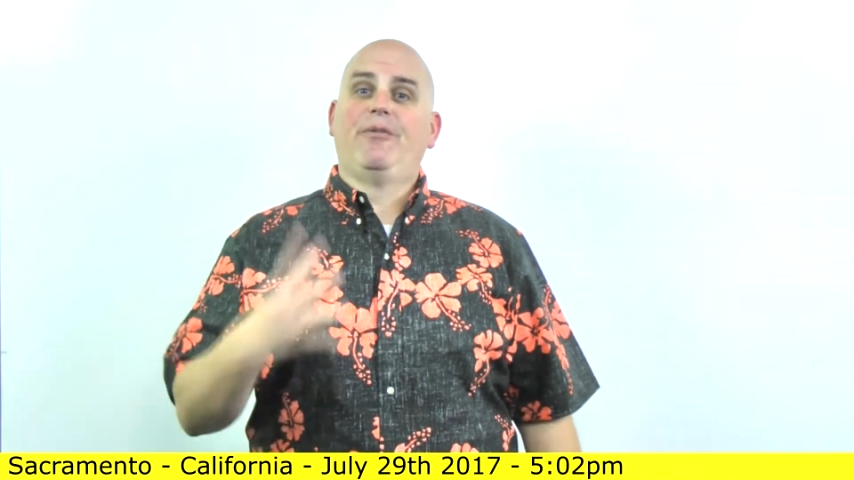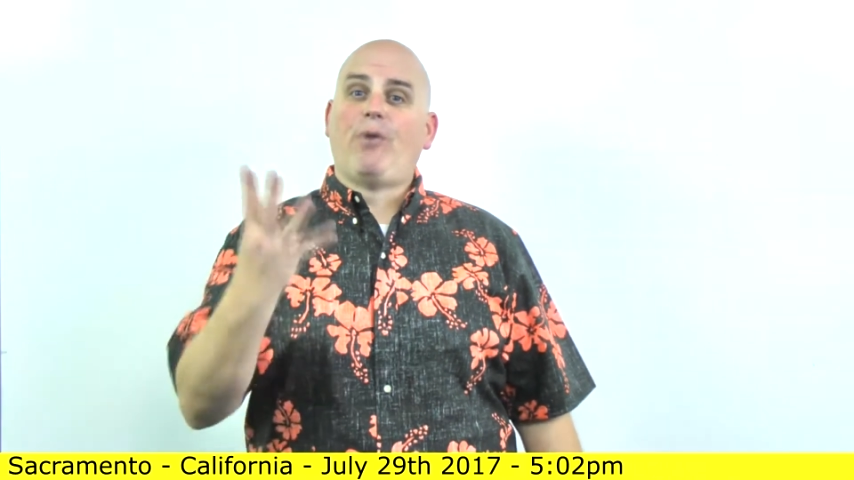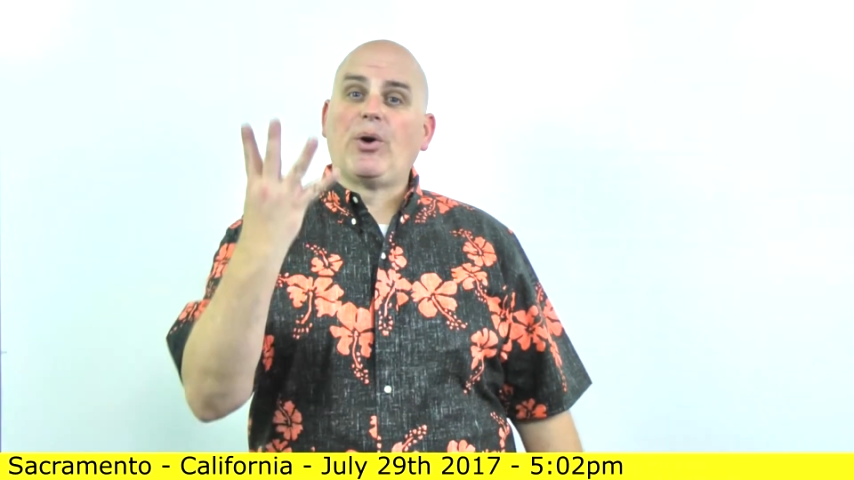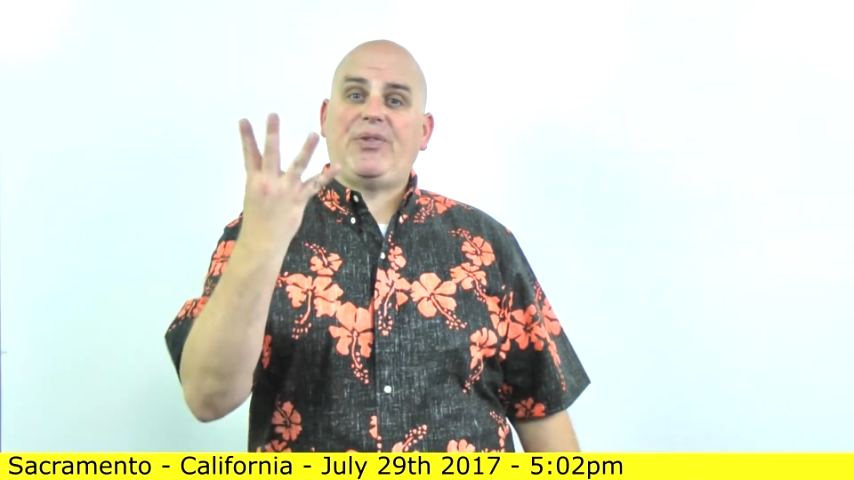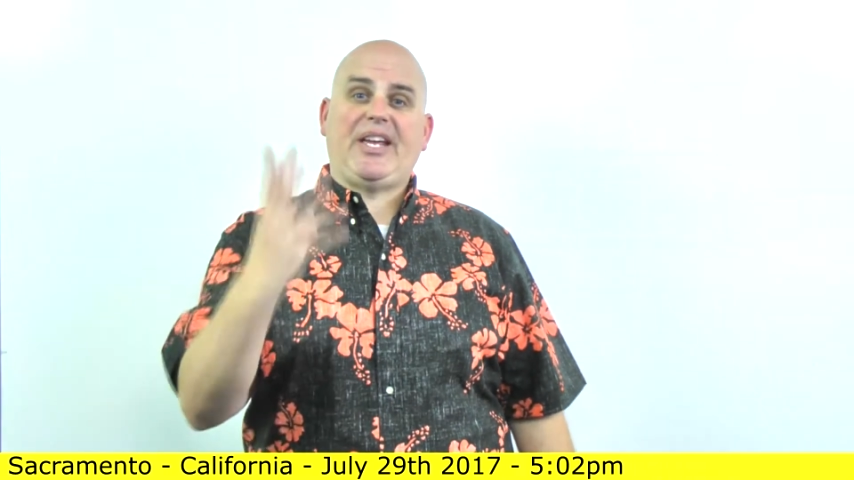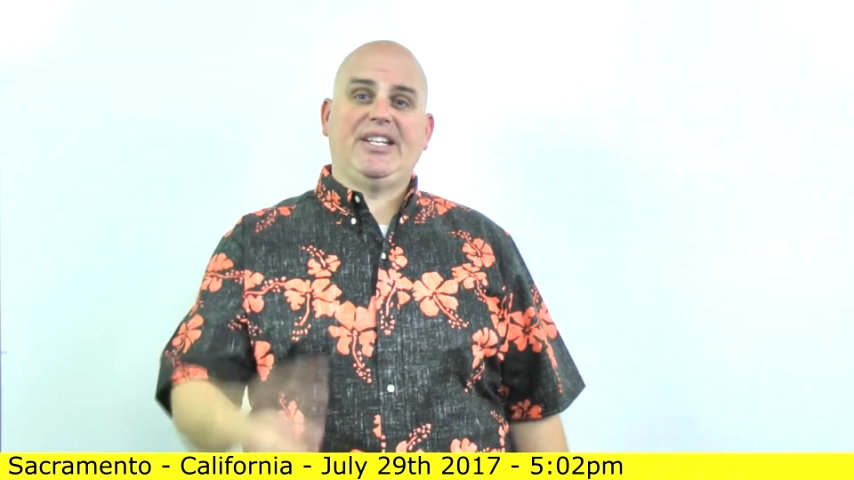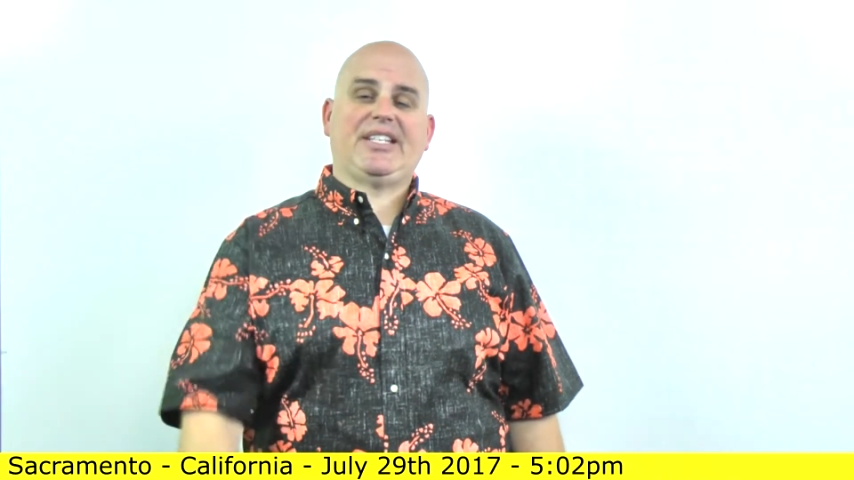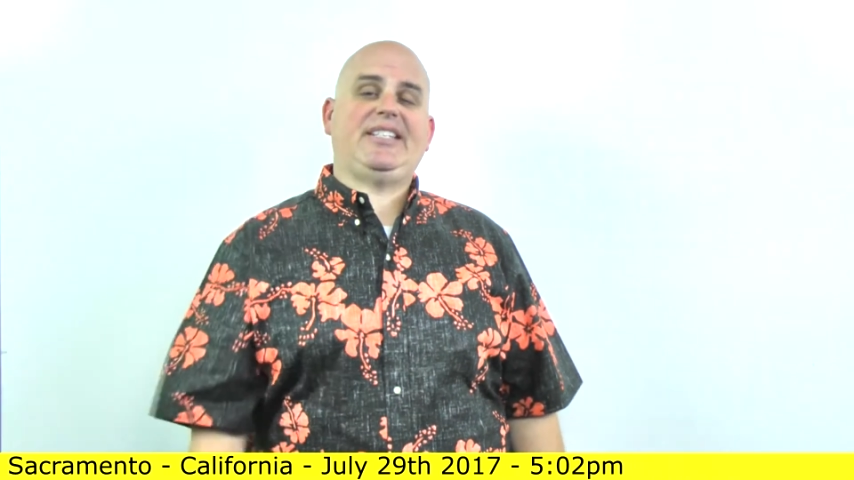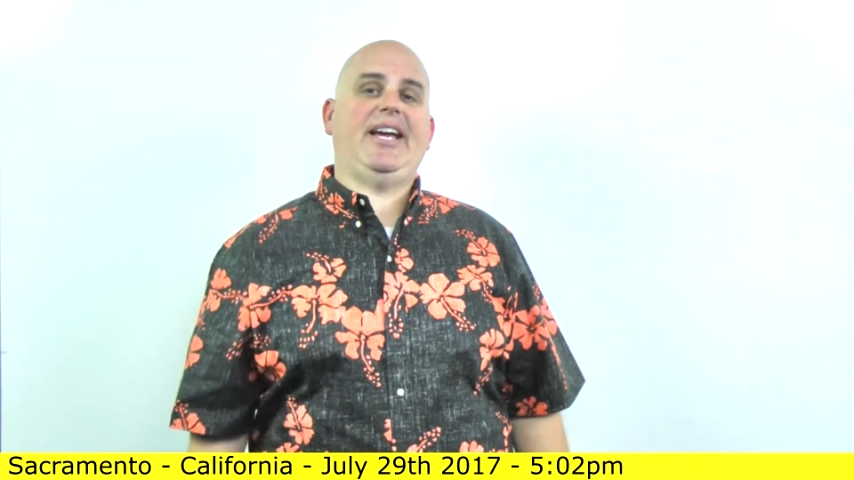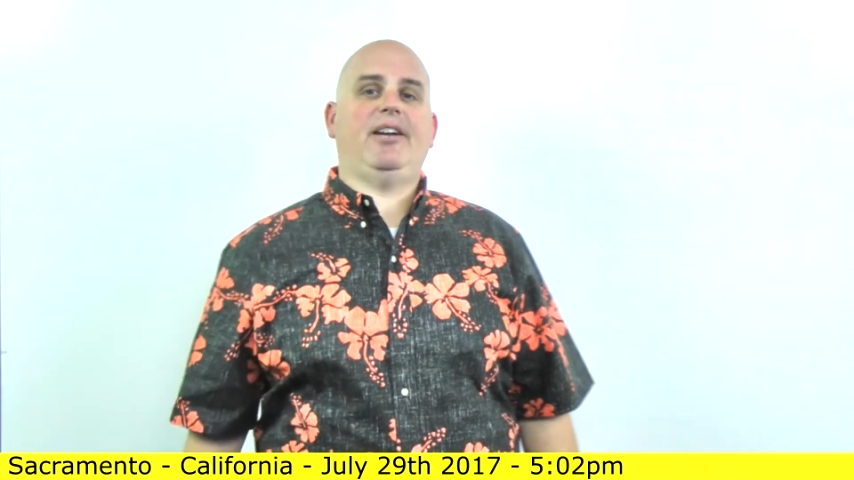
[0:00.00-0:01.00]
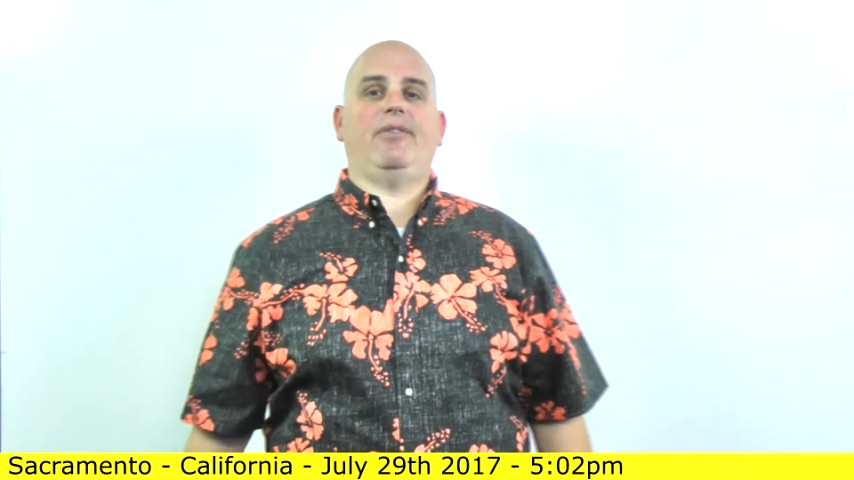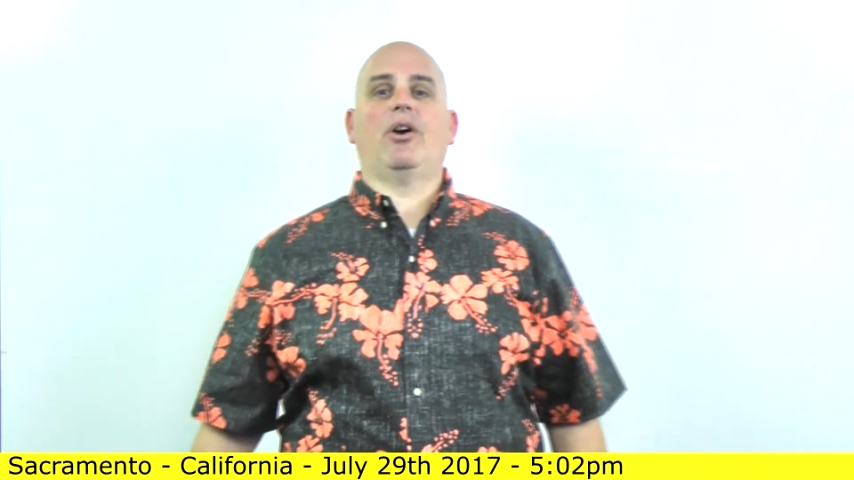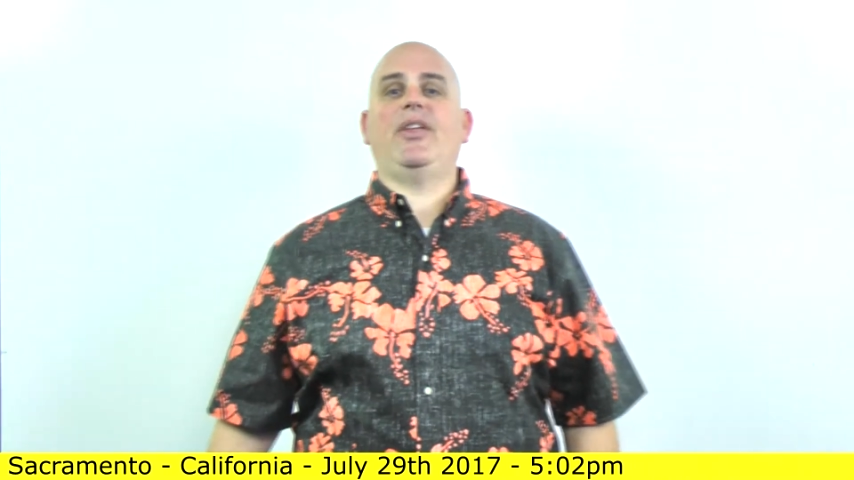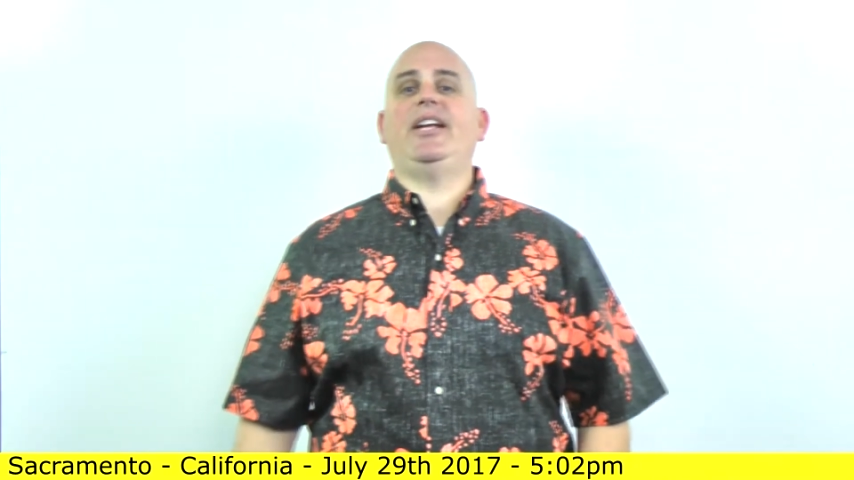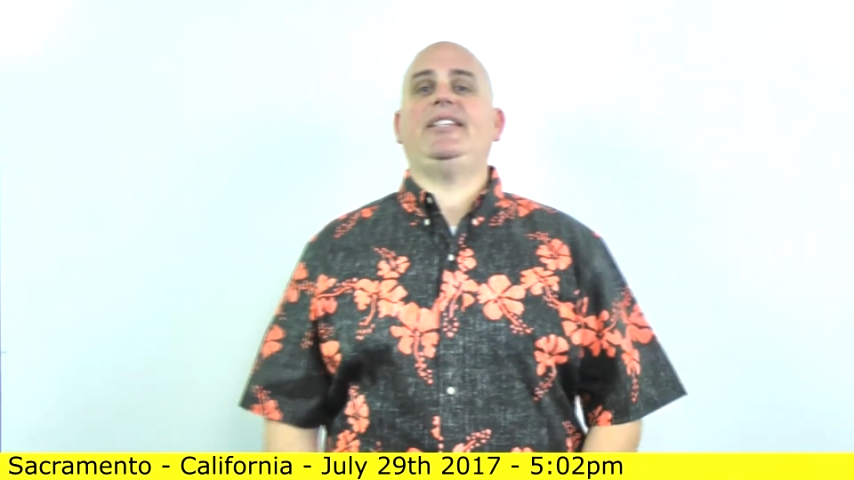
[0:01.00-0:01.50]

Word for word: fourth thing is attentive. Are they